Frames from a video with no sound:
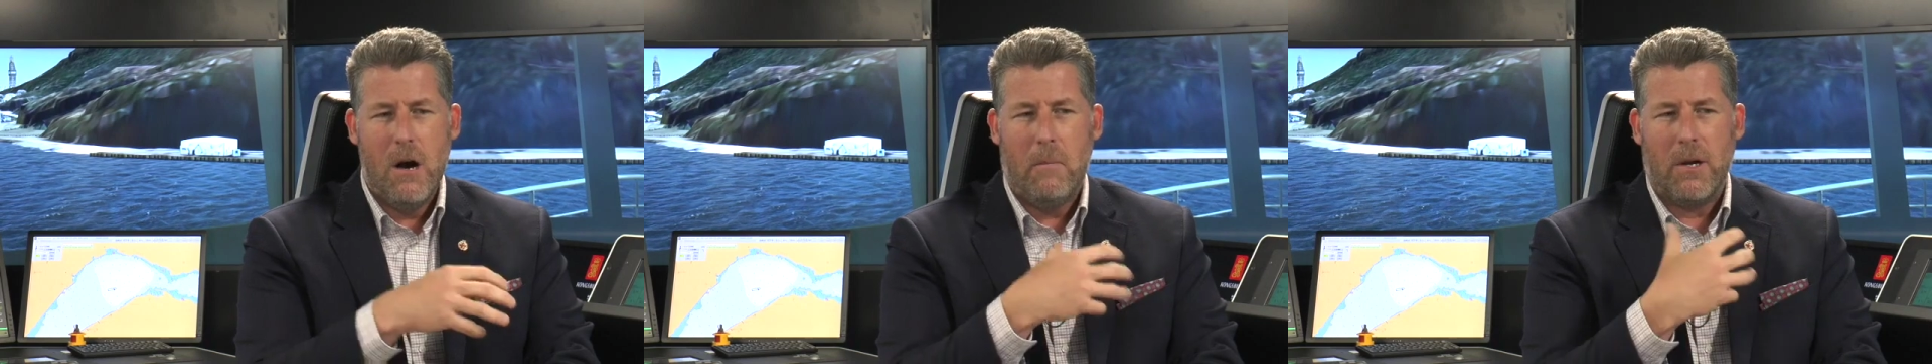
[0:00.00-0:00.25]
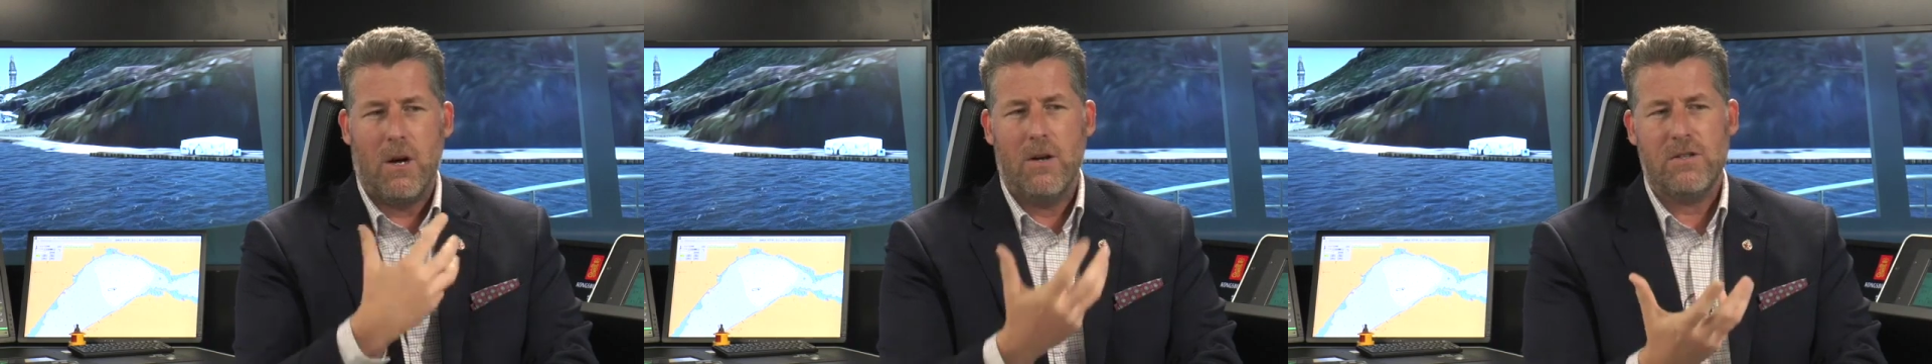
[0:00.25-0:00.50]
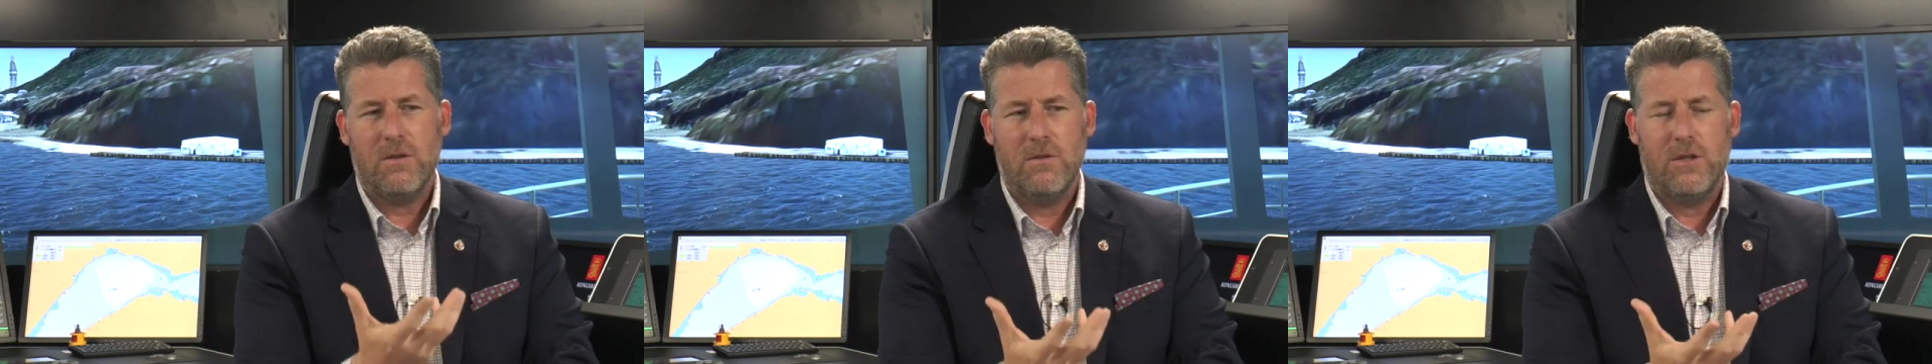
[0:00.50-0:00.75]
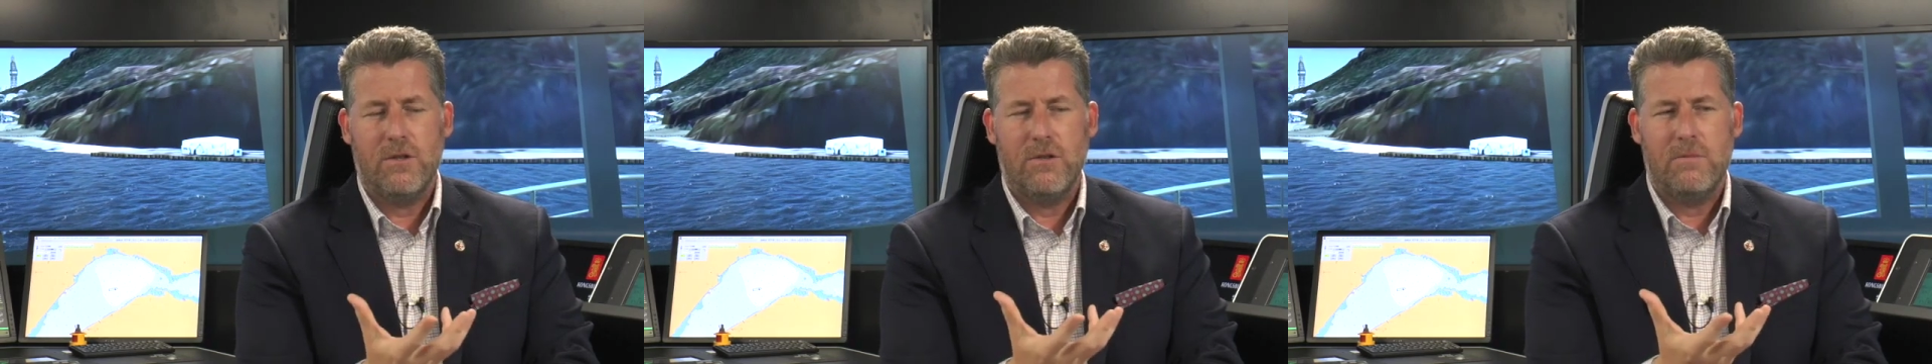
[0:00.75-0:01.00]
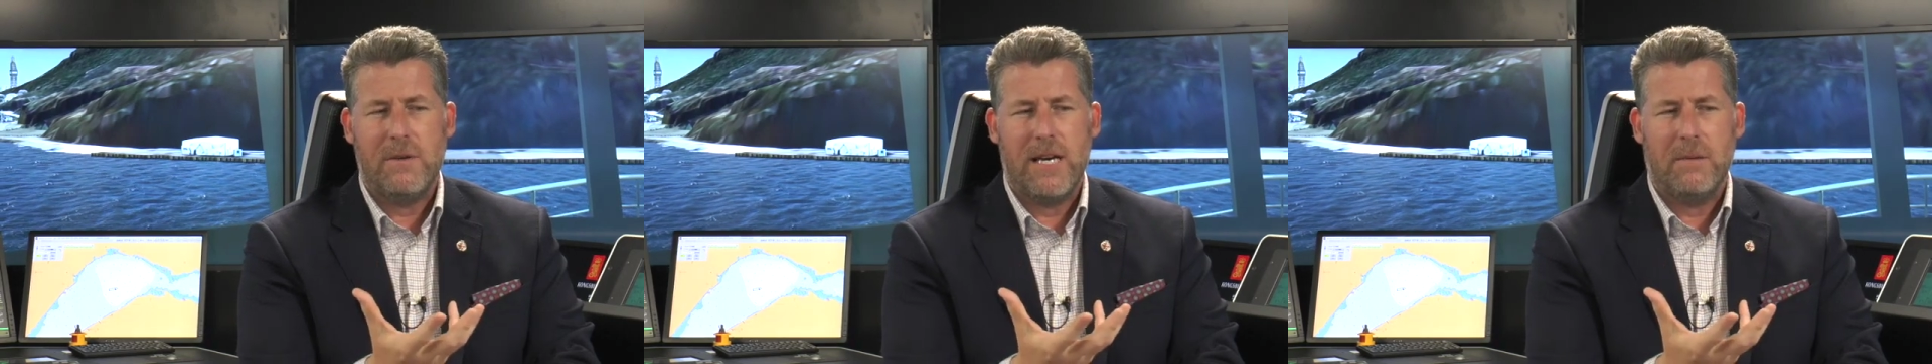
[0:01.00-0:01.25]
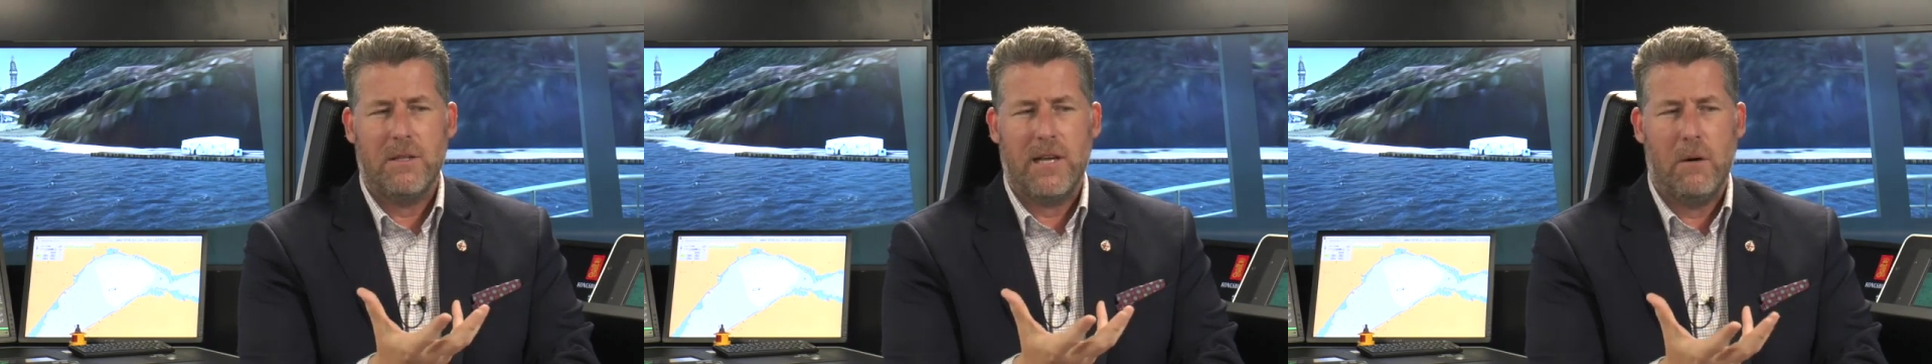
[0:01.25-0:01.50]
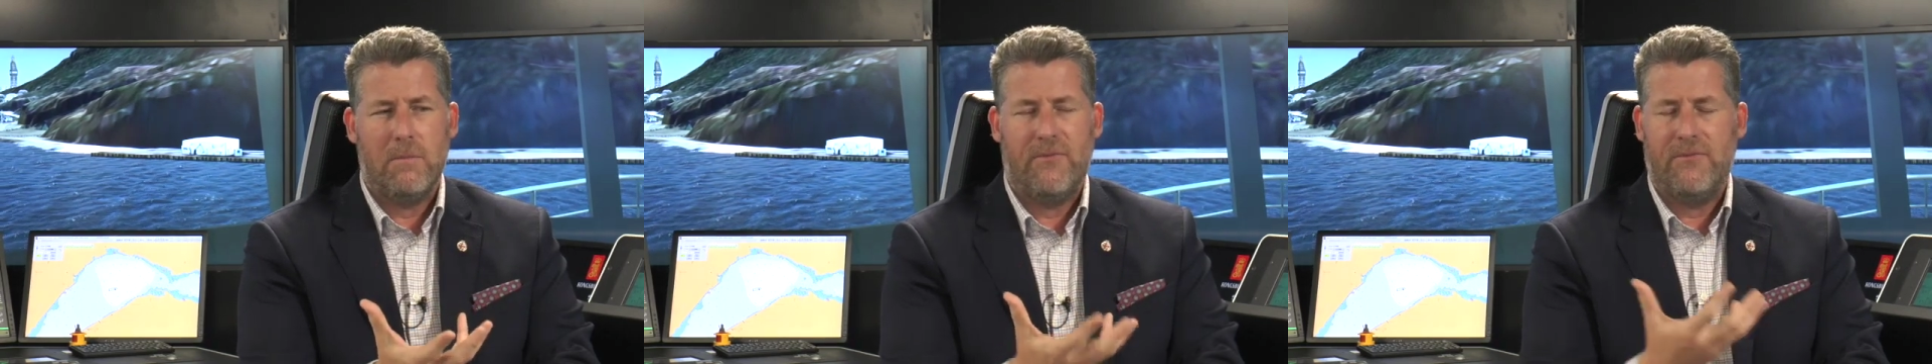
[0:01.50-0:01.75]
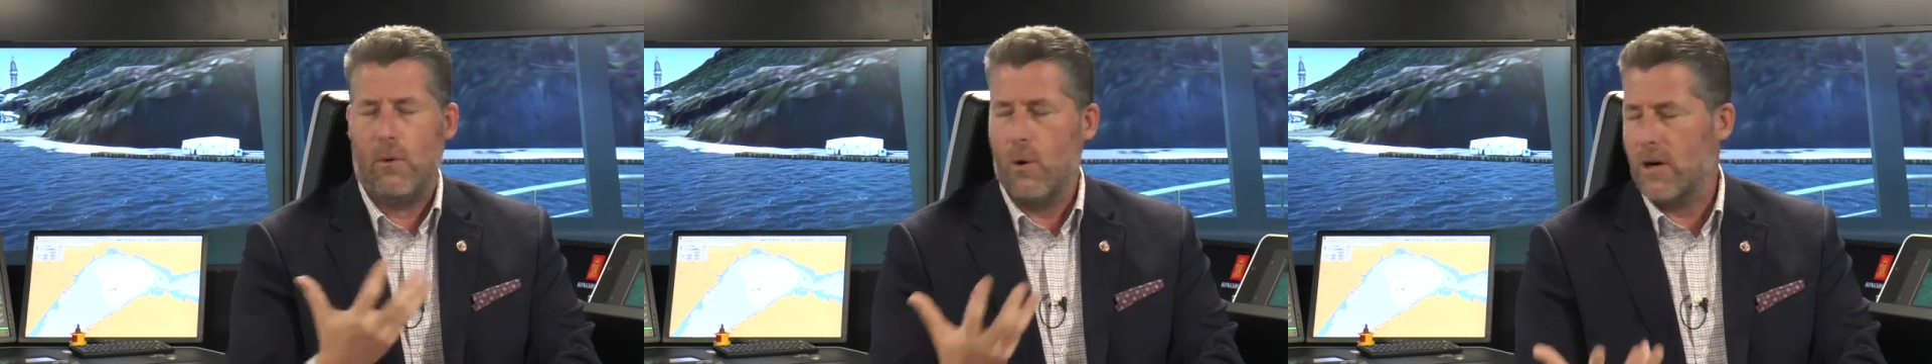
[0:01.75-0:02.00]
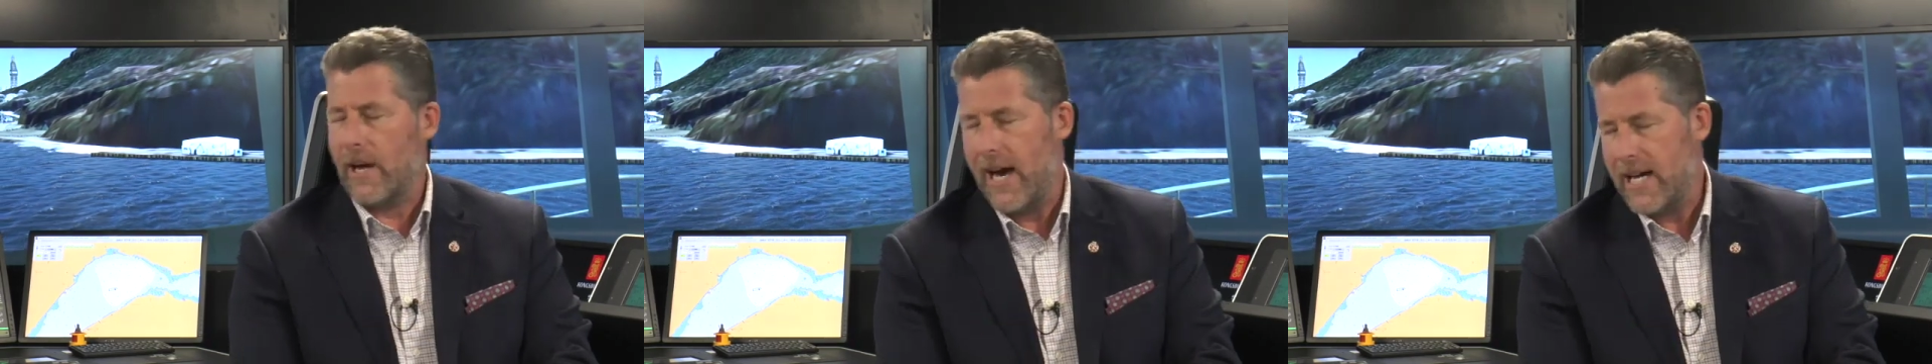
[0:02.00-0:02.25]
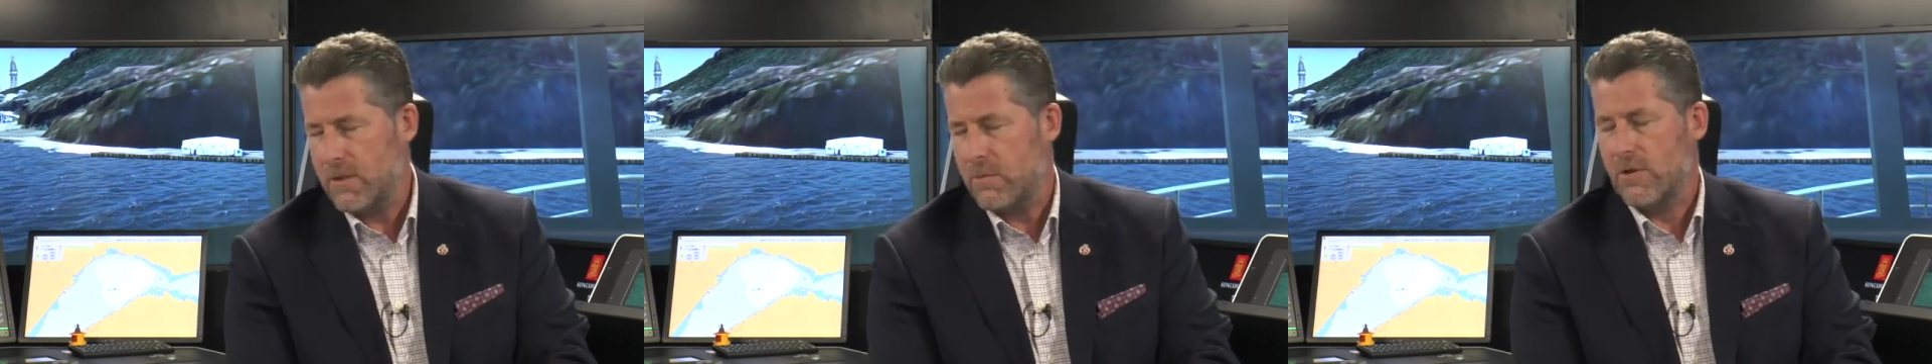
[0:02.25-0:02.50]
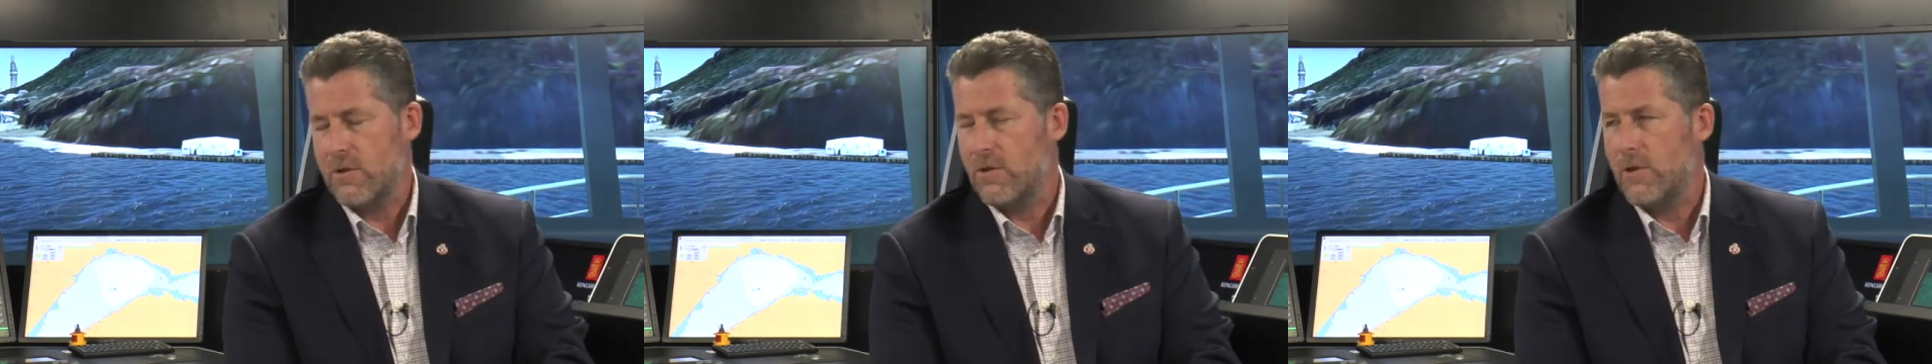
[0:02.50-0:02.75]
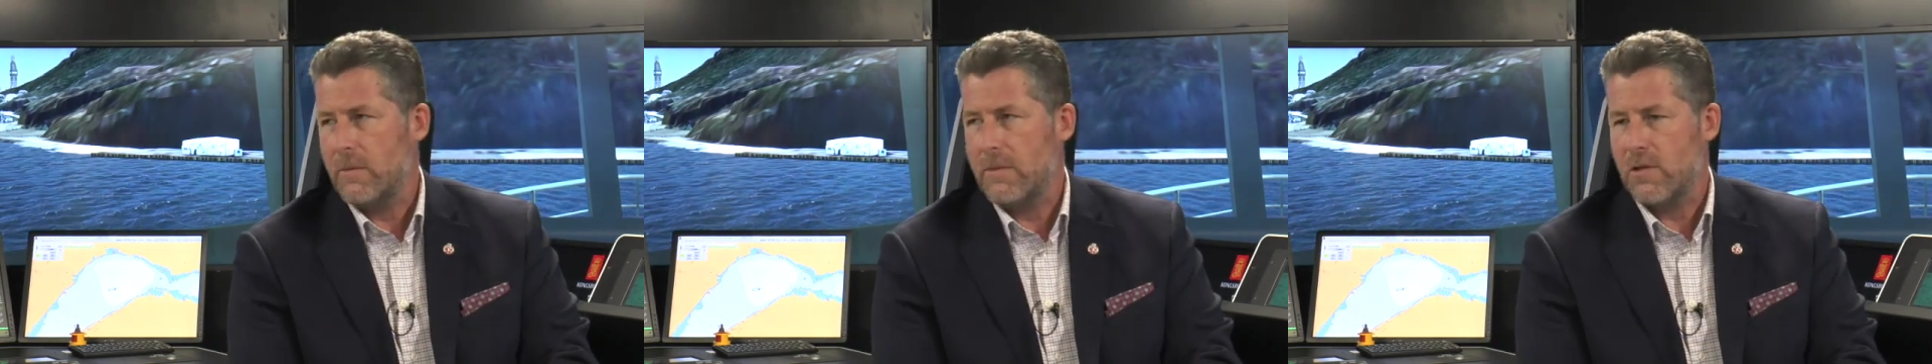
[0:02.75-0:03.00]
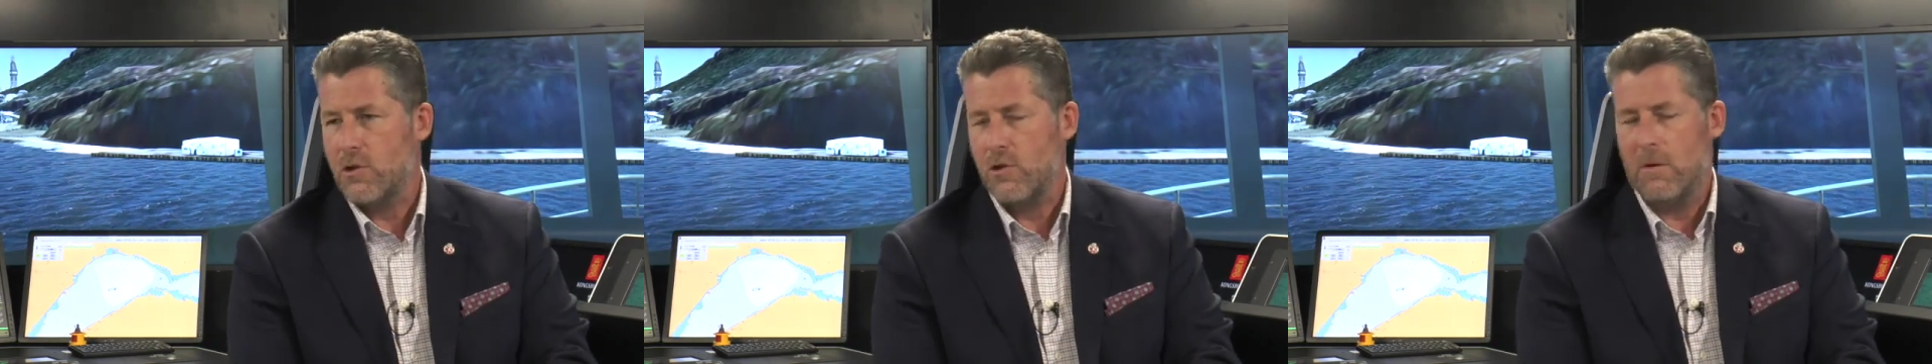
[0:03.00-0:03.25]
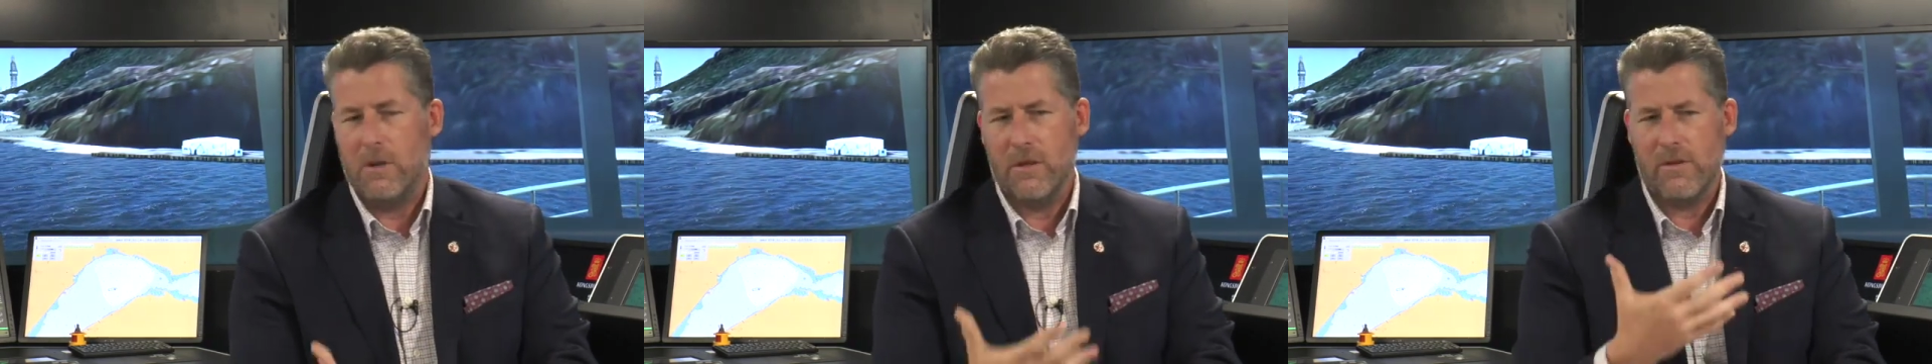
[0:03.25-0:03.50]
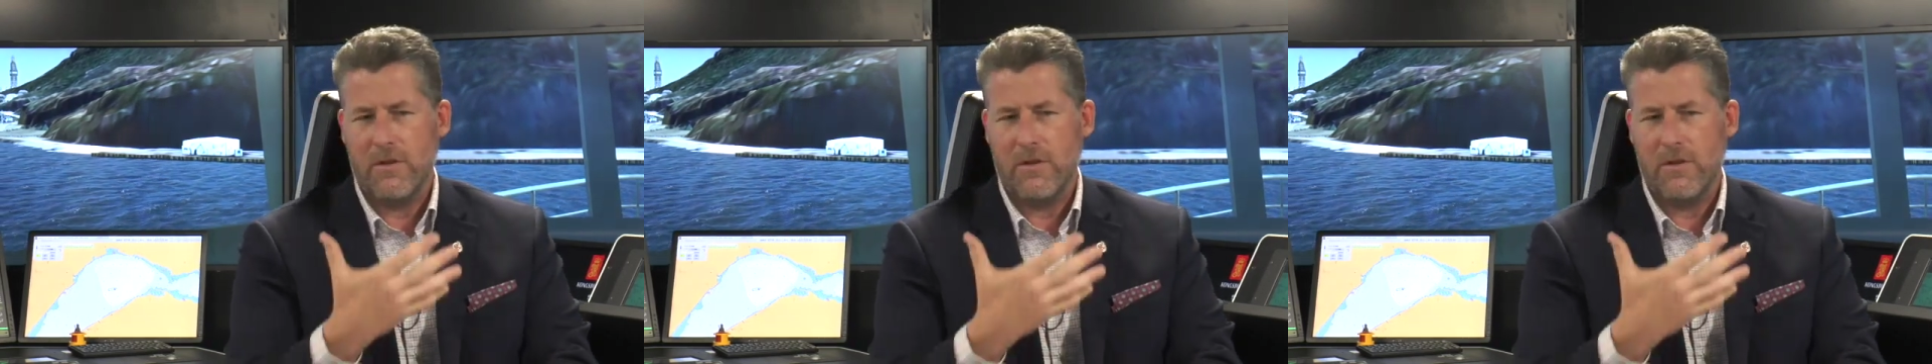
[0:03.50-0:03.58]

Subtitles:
but also to be able to help forecast when there's going to be a trouble.